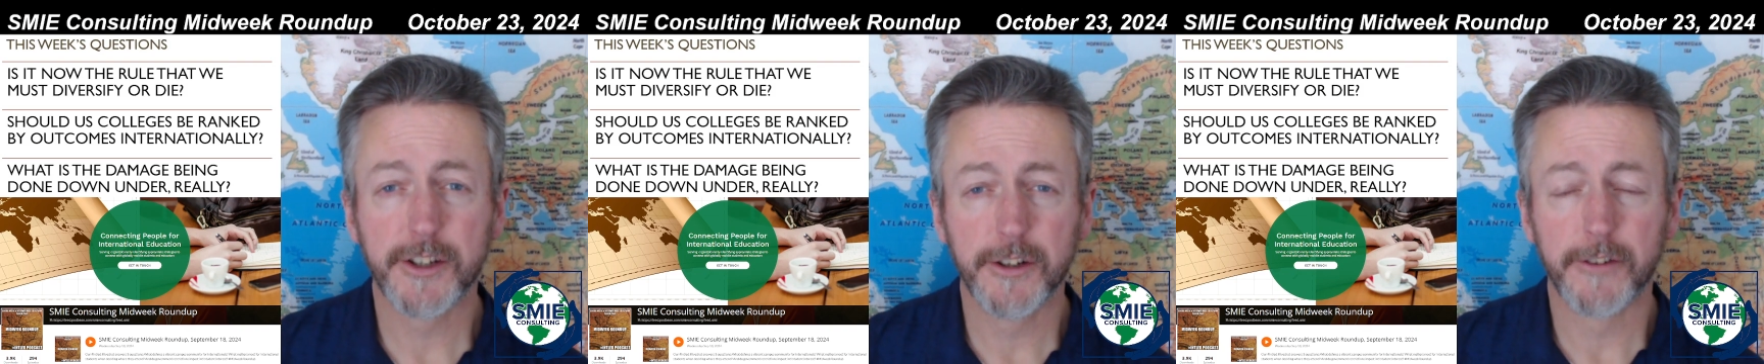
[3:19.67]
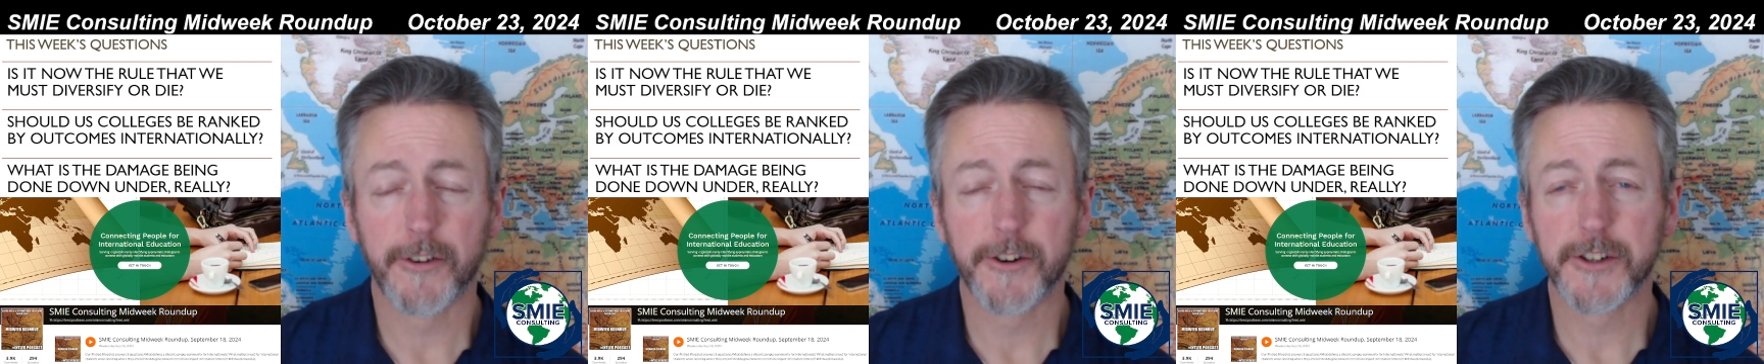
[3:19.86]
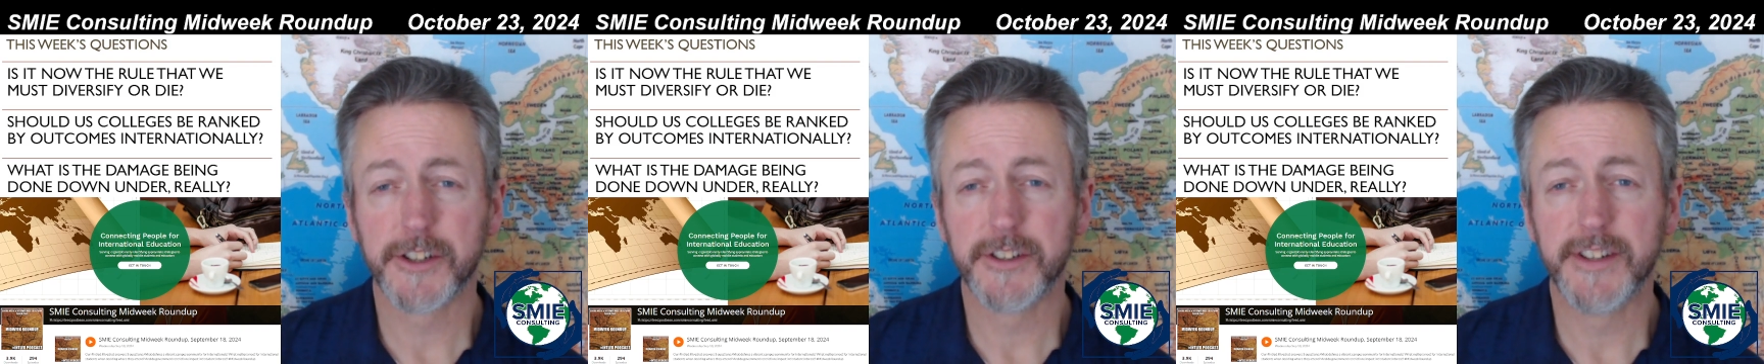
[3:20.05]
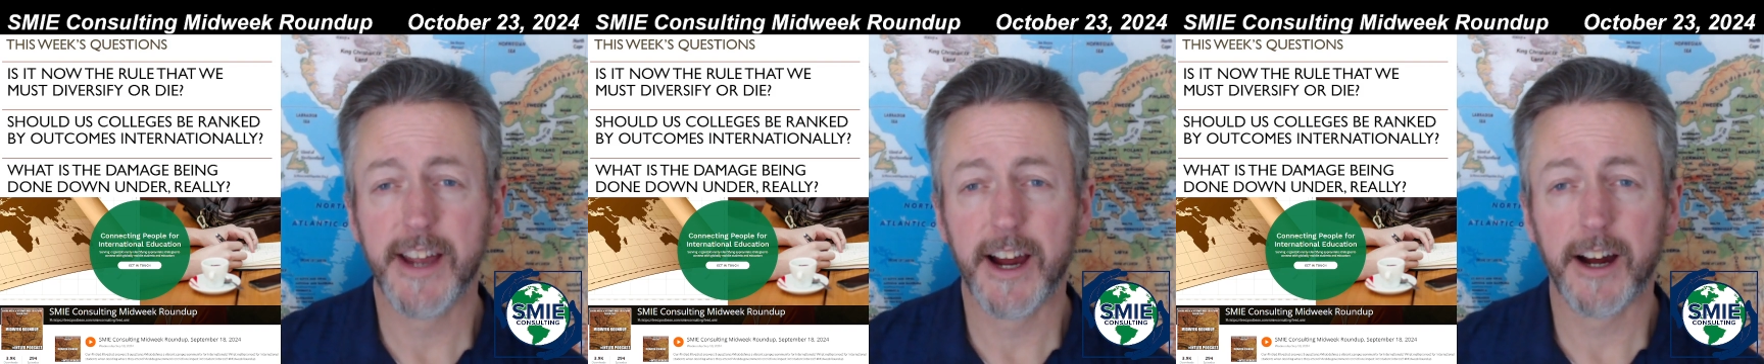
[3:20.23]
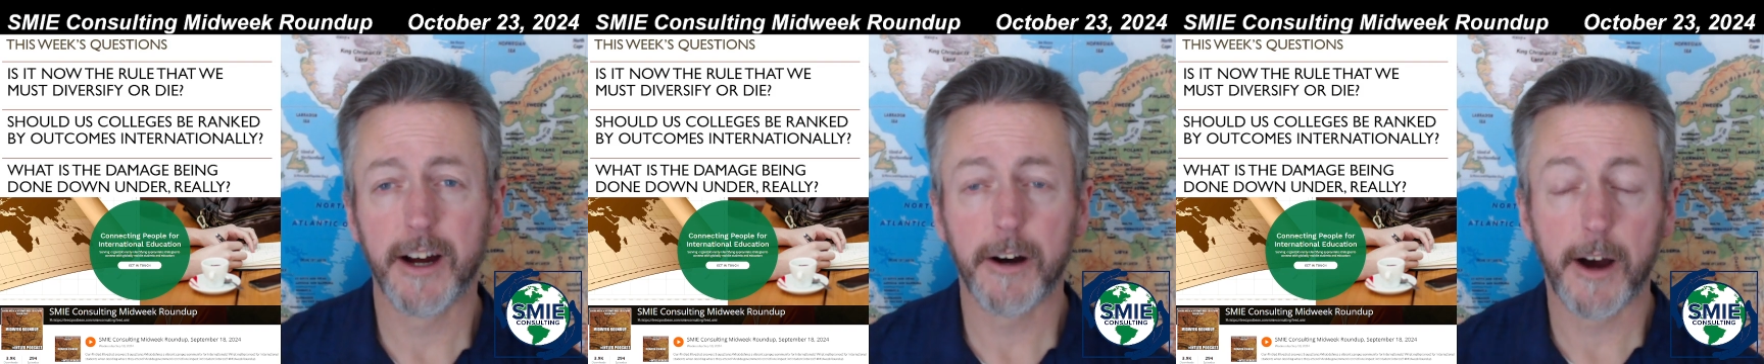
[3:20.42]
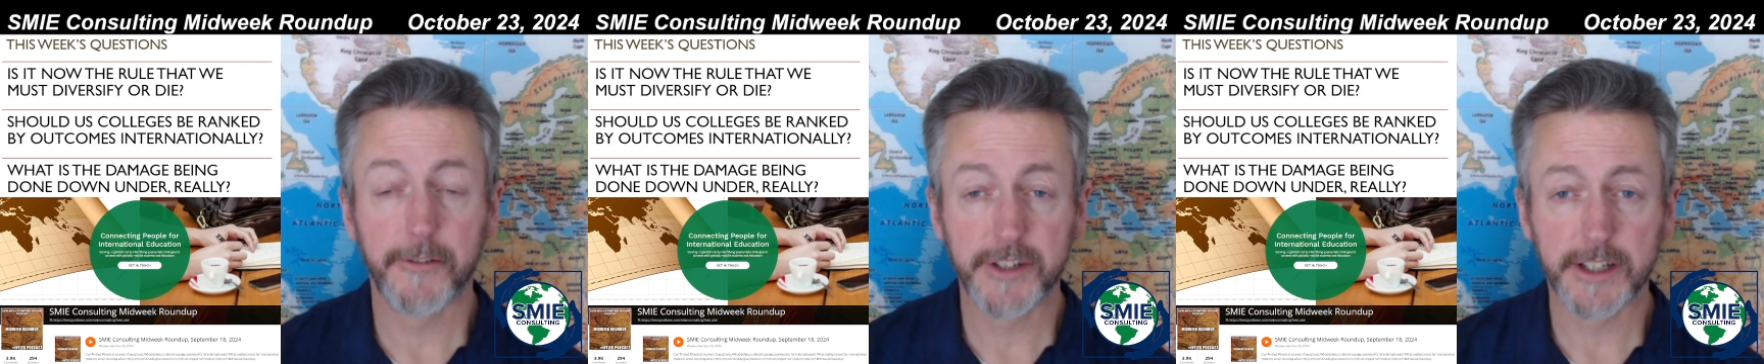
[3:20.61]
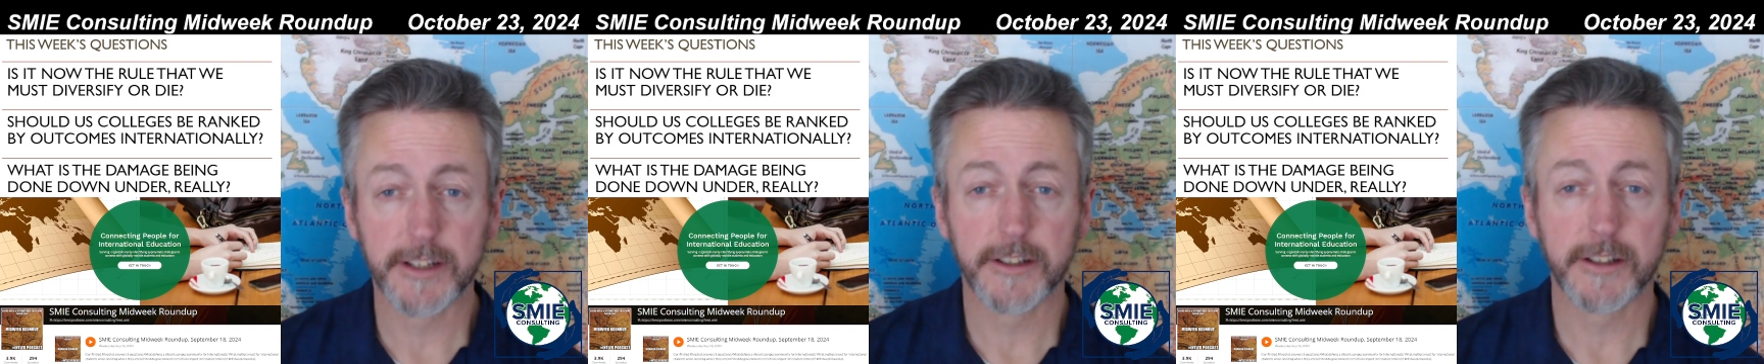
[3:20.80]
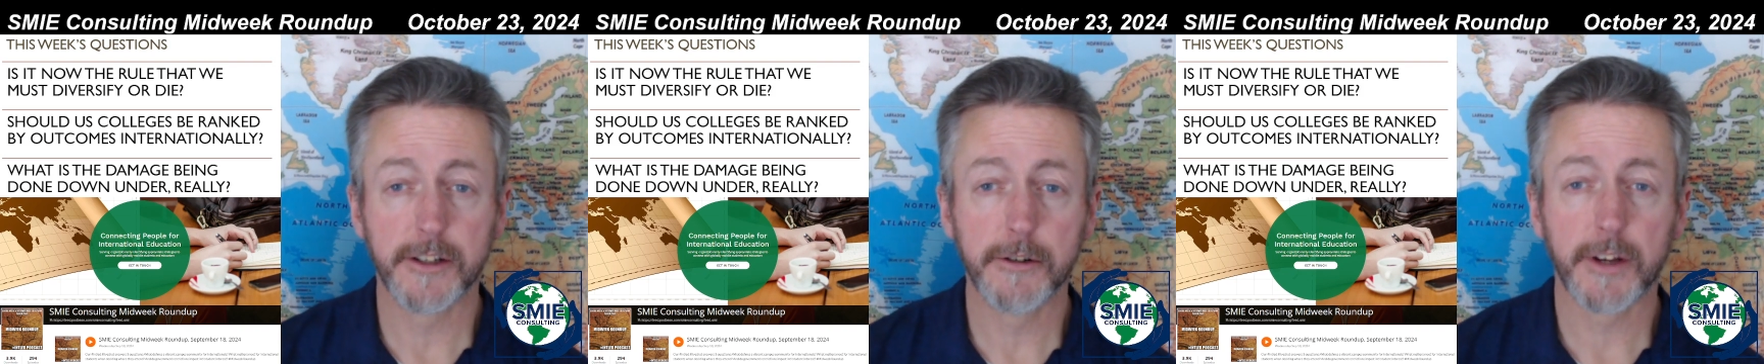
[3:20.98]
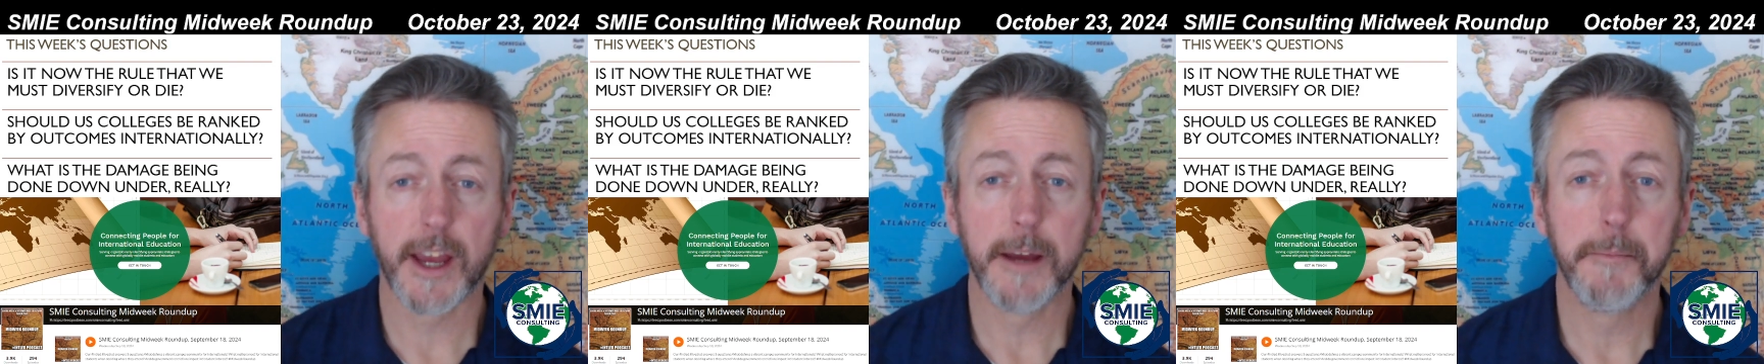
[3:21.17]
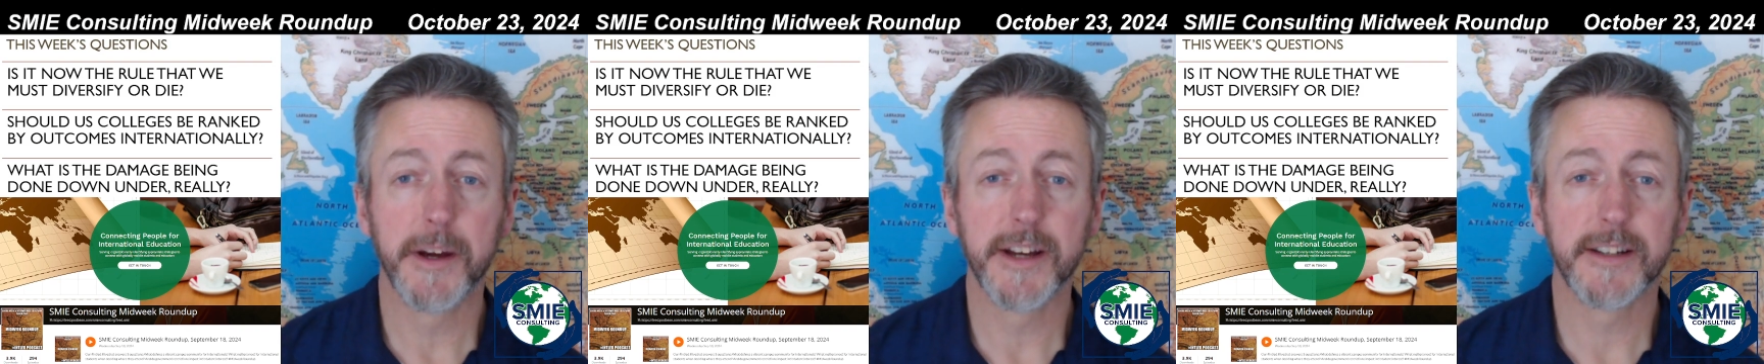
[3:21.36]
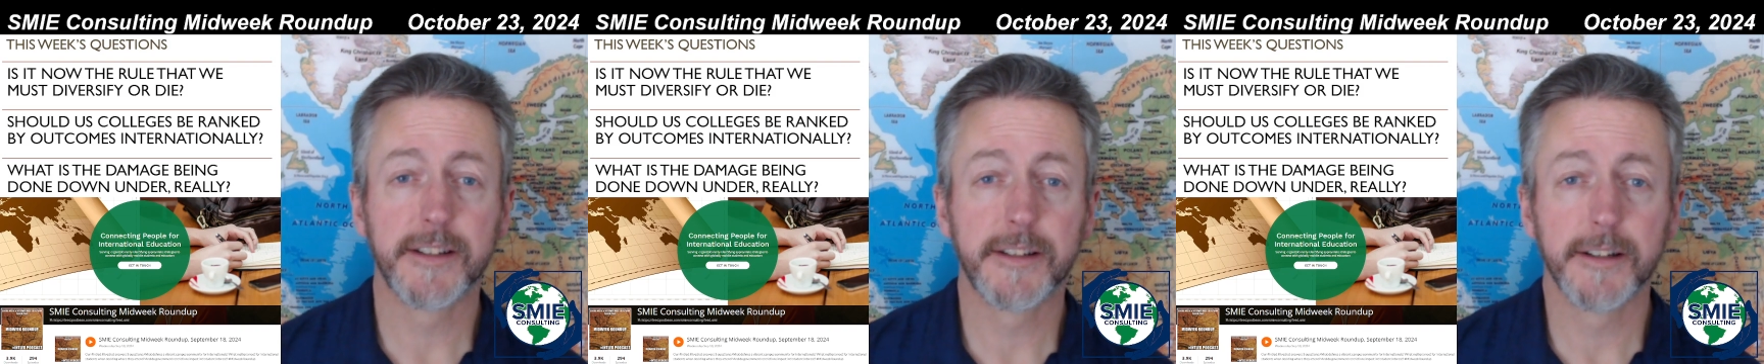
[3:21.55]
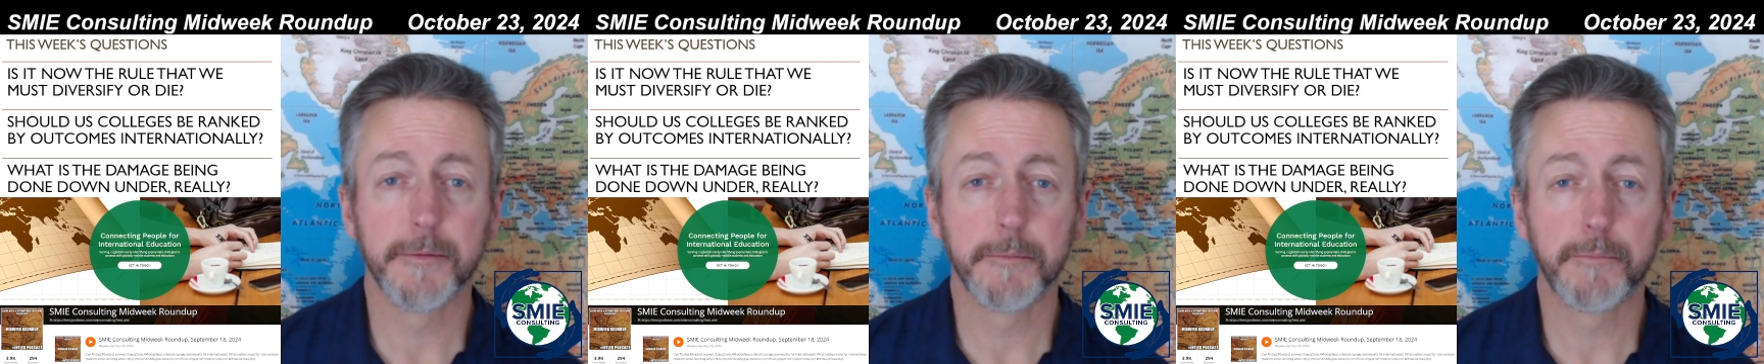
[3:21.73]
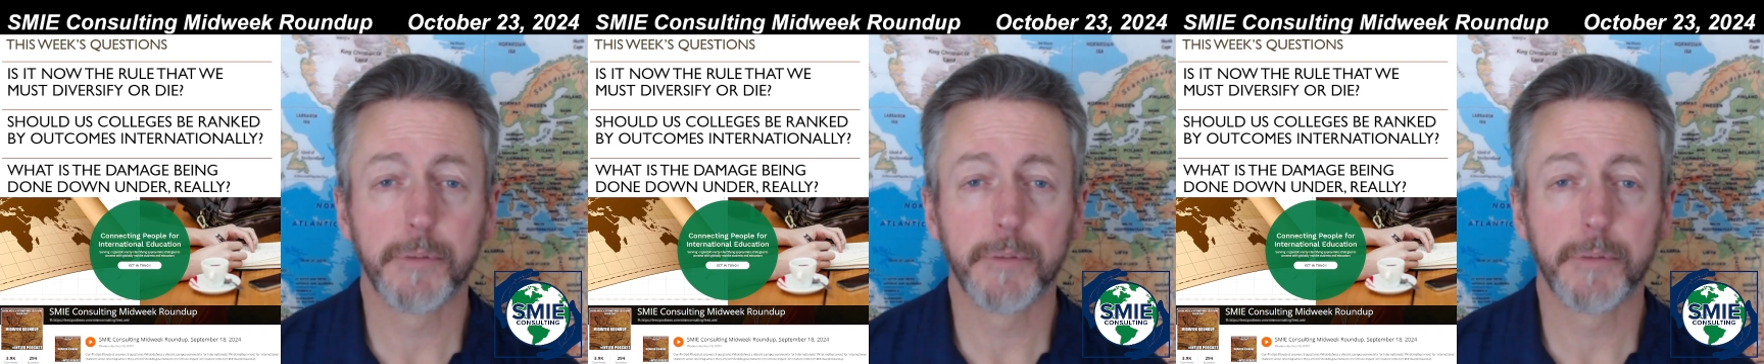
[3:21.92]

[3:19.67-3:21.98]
universities now. Obviously, it's a UK-based